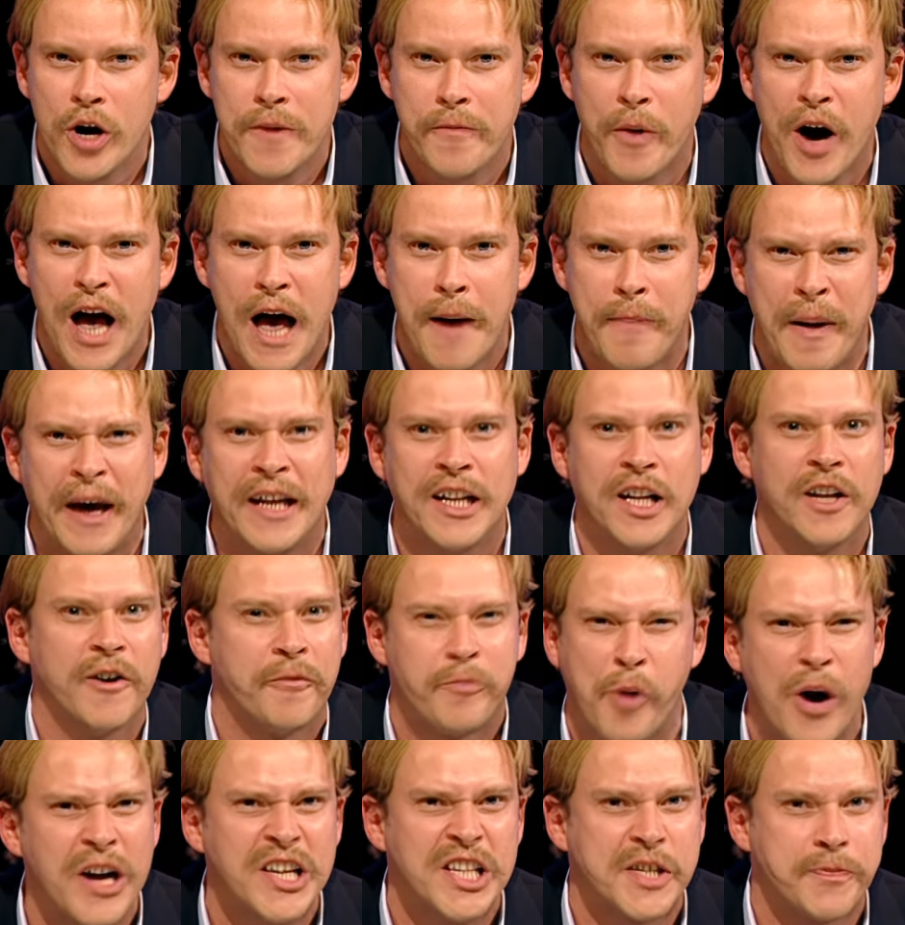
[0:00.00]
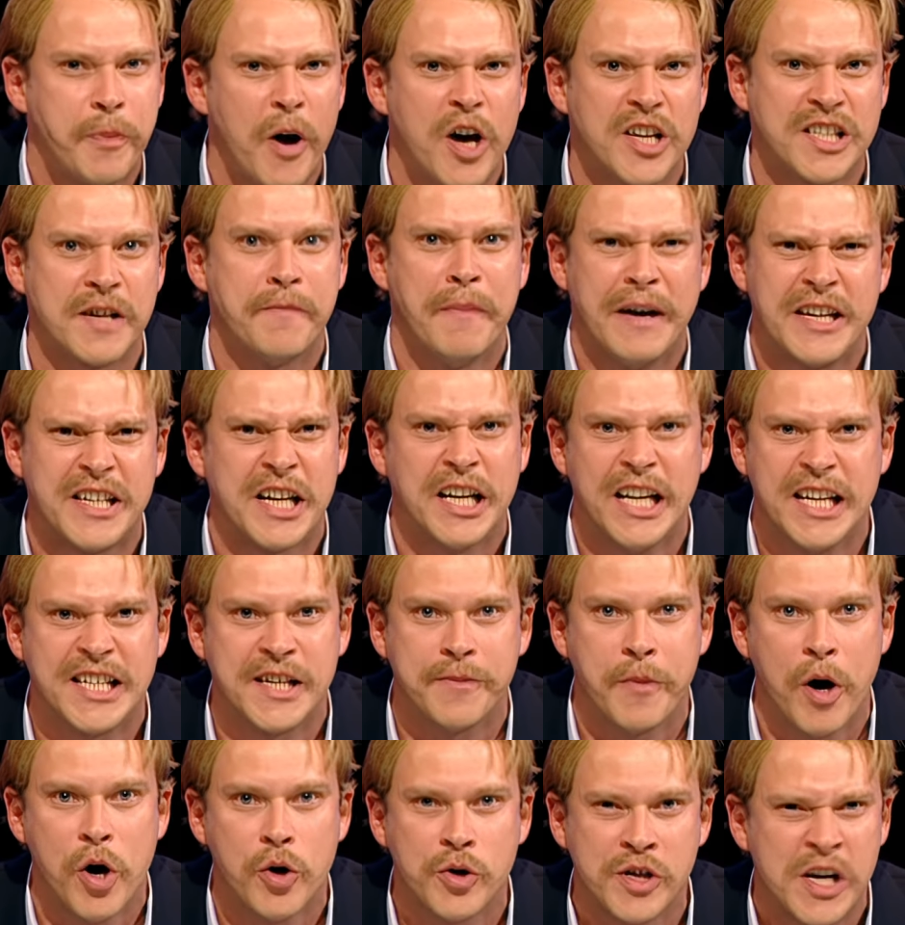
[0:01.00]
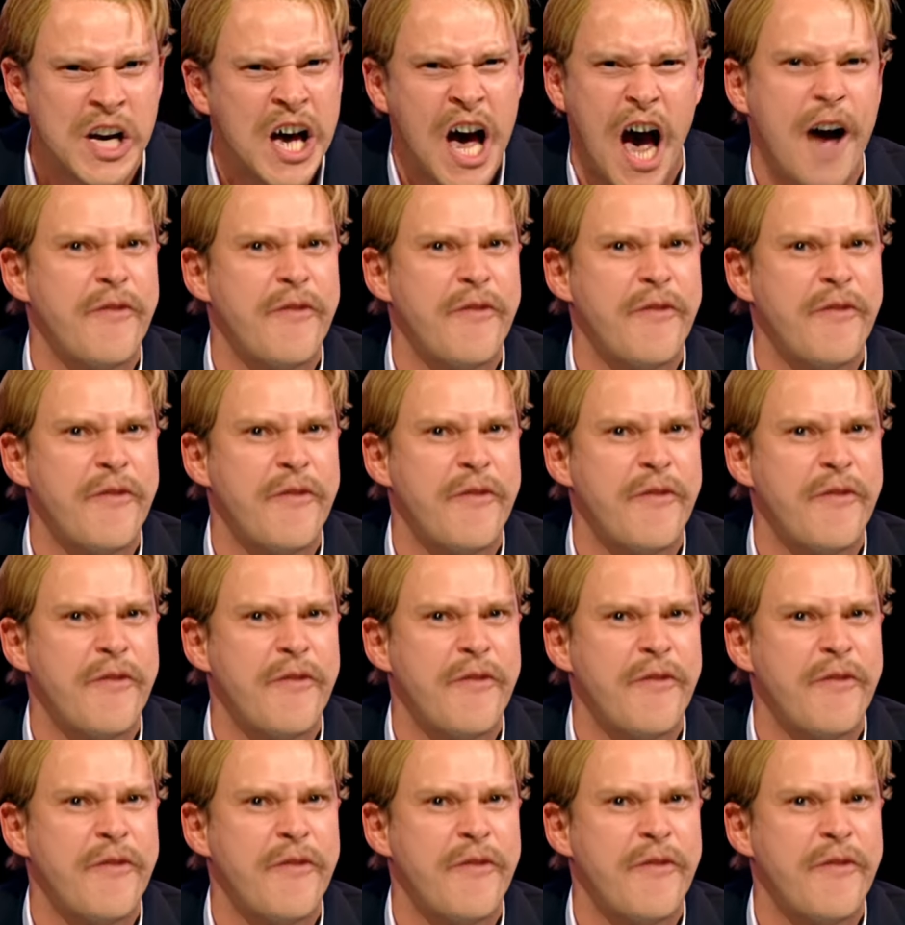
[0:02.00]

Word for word: by a panel of brain spurts and mentalissimos, a